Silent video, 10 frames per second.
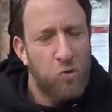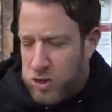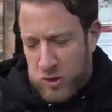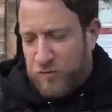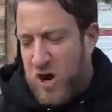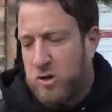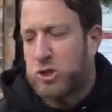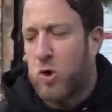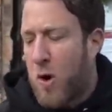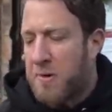It's a fair
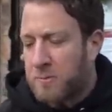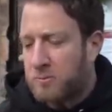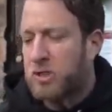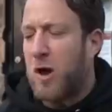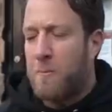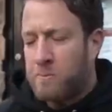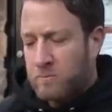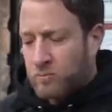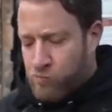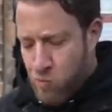score. So,
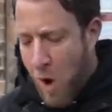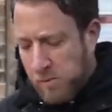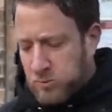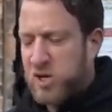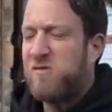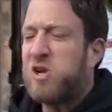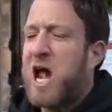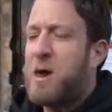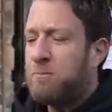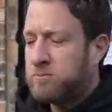
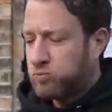79,